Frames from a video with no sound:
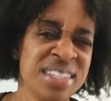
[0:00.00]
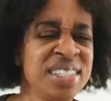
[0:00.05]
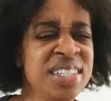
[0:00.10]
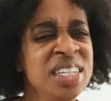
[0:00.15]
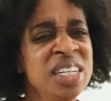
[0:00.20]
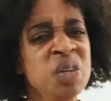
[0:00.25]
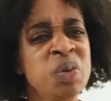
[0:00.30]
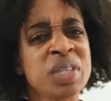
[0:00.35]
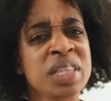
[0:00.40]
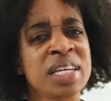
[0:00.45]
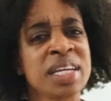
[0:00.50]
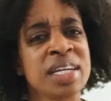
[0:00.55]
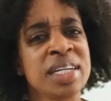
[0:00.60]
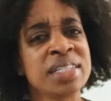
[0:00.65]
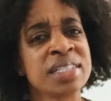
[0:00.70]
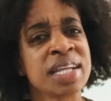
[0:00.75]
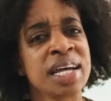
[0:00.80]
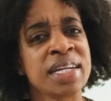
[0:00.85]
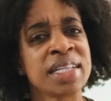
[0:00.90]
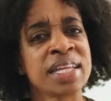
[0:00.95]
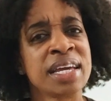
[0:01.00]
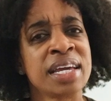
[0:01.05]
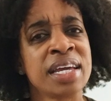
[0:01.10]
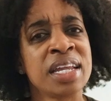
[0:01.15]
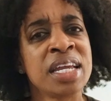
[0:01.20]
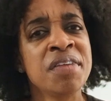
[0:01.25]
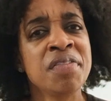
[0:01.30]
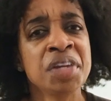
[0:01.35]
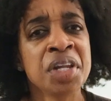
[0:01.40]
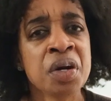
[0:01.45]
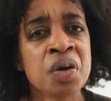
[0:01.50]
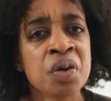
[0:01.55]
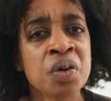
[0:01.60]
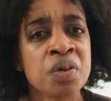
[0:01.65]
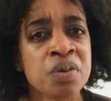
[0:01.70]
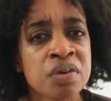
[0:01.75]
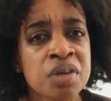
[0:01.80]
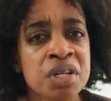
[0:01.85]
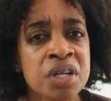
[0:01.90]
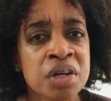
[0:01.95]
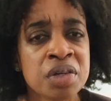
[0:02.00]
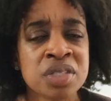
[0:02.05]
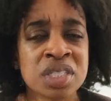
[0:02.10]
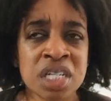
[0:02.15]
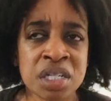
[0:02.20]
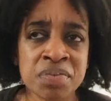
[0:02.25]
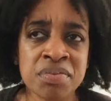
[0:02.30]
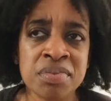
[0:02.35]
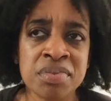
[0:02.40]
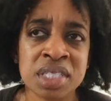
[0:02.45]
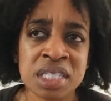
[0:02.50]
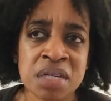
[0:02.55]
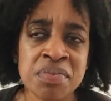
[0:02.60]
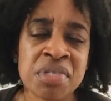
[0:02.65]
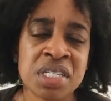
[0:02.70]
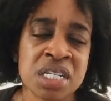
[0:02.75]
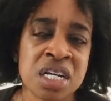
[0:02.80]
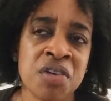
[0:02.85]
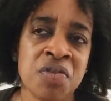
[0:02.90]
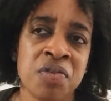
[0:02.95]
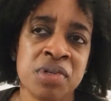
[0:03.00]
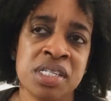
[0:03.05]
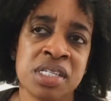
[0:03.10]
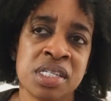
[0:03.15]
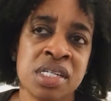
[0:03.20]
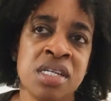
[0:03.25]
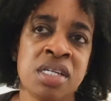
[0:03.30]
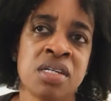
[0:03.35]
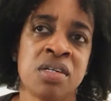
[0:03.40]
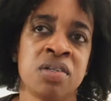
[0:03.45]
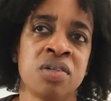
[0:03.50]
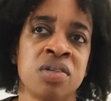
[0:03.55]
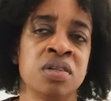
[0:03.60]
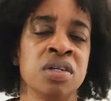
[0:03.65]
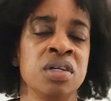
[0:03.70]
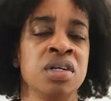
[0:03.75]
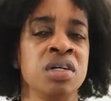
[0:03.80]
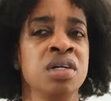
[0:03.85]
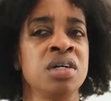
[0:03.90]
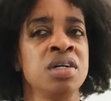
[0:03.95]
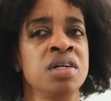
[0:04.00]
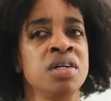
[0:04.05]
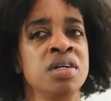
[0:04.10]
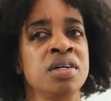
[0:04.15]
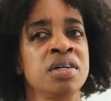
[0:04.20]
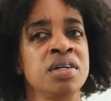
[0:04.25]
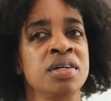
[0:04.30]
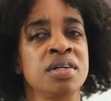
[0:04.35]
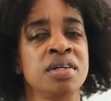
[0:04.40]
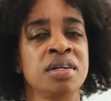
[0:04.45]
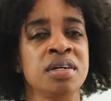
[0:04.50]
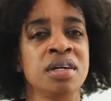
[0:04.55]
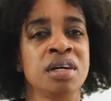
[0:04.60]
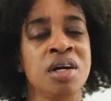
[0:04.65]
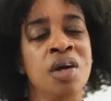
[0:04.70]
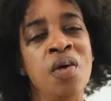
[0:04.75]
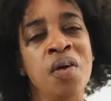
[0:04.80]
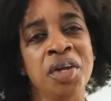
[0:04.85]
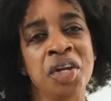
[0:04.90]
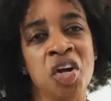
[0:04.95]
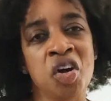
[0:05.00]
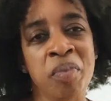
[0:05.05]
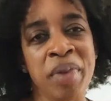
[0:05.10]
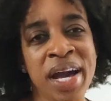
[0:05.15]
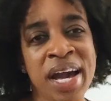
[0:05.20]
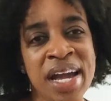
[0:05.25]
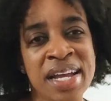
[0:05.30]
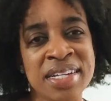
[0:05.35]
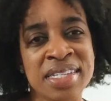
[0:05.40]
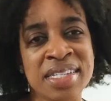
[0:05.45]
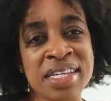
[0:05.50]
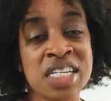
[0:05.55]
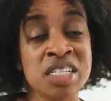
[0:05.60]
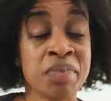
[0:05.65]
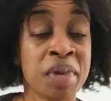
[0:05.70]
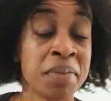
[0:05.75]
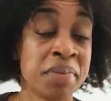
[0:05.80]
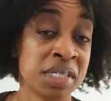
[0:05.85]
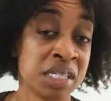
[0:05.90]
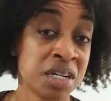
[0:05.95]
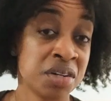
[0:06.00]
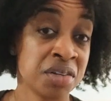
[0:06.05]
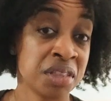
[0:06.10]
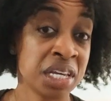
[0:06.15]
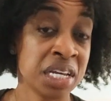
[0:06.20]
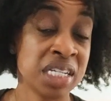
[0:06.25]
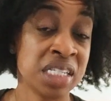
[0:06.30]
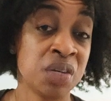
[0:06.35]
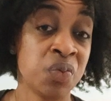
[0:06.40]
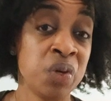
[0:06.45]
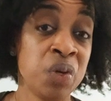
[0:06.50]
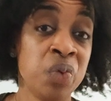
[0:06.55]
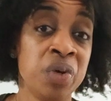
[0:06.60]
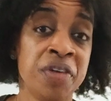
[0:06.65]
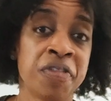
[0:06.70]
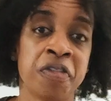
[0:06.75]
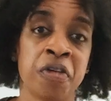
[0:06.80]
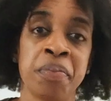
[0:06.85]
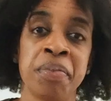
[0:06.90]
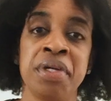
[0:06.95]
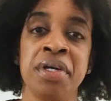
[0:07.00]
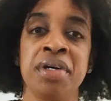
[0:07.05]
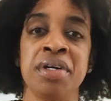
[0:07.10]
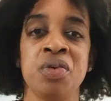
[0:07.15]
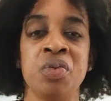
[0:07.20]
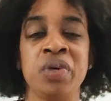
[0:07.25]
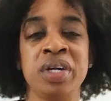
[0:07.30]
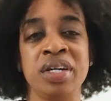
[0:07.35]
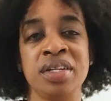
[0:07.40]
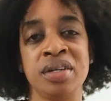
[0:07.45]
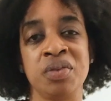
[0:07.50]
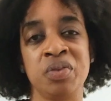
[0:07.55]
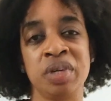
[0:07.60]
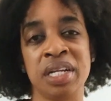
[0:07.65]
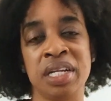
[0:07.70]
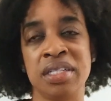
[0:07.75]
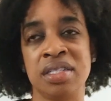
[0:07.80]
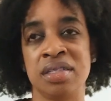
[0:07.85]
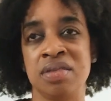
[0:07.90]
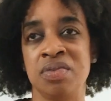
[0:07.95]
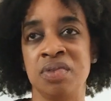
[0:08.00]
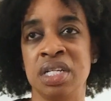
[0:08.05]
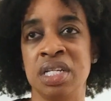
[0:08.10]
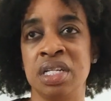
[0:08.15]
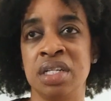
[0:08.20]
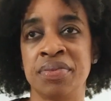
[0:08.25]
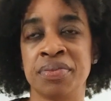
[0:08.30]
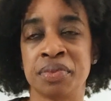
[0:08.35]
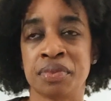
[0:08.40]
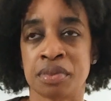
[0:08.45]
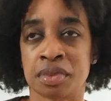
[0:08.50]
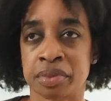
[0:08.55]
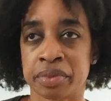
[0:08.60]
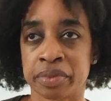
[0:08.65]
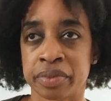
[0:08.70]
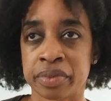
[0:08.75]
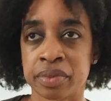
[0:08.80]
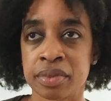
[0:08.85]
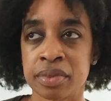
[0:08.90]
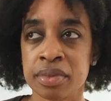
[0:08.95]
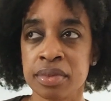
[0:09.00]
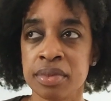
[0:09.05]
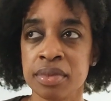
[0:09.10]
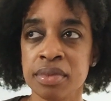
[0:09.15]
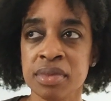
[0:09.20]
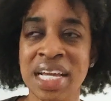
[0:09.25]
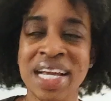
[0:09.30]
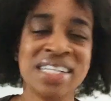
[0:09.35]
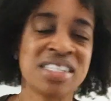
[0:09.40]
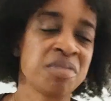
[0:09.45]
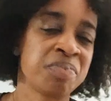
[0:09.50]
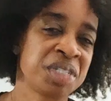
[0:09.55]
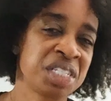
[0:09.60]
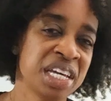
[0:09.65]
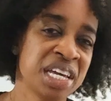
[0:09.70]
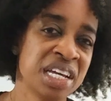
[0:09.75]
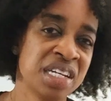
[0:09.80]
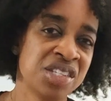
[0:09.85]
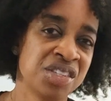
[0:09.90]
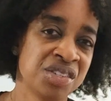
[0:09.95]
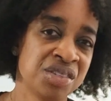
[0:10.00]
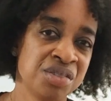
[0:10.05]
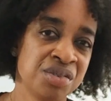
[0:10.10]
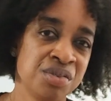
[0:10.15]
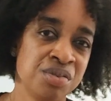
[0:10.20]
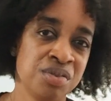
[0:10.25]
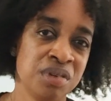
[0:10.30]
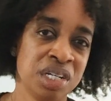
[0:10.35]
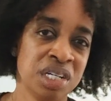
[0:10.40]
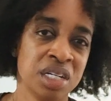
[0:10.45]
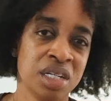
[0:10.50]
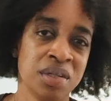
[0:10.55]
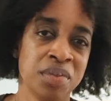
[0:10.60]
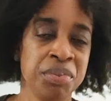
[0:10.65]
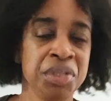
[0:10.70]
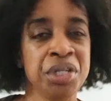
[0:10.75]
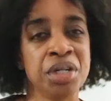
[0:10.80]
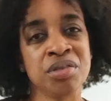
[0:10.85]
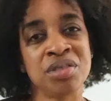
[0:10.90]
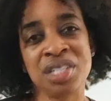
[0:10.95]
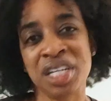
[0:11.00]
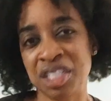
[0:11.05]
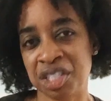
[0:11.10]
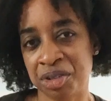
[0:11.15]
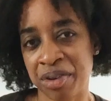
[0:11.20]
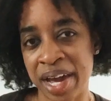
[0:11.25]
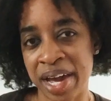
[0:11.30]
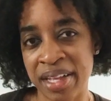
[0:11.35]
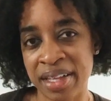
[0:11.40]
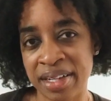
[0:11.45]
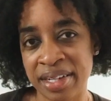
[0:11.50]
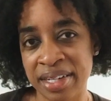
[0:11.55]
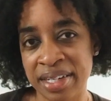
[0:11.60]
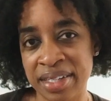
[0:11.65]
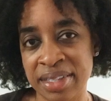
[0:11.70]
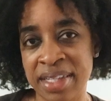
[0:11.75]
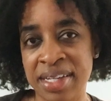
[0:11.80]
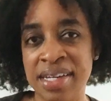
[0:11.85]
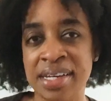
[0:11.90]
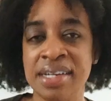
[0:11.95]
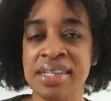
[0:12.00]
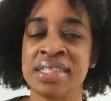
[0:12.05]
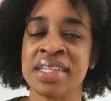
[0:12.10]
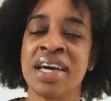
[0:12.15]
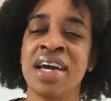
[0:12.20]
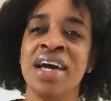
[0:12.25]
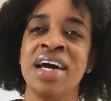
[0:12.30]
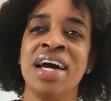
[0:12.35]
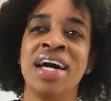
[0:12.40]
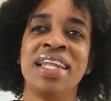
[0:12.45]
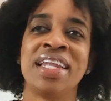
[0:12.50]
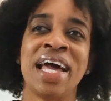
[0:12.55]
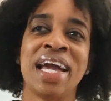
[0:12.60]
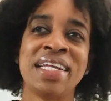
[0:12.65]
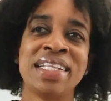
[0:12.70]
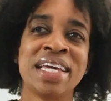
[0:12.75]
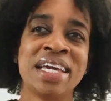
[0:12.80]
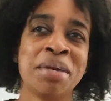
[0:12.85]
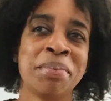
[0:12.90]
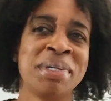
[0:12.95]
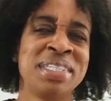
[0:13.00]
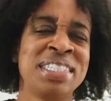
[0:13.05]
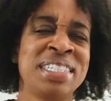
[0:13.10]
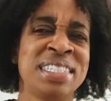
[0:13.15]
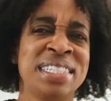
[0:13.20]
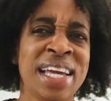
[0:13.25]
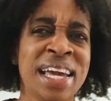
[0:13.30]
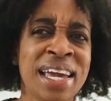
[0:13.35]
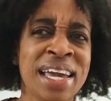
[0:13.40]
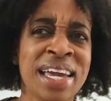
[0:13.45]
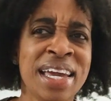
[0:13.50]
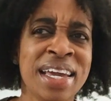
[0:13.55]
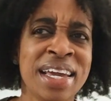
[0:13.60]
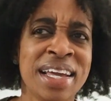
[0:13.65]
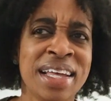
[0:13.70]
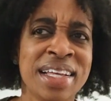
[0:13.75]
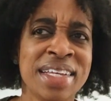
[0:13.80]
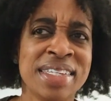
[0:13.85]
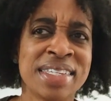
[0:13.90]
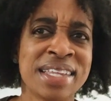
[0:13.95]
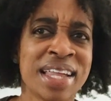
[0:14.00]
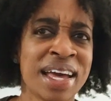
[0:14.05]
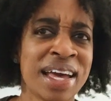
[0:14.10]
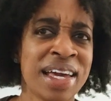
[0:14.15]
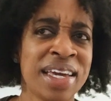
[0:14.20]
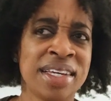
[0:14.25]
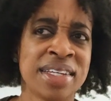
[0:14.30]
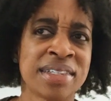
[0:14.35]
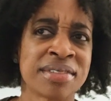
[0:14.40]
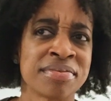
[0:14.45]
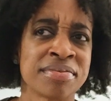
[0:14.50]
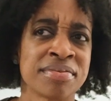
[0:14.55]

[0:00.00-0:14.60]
deal with things like that. Even though, you know, some stuff was still going on behind the scenes, maybe certain things that we weren't familiar with when it as it pertains to, you know, sexuality and things like that. But today it's like,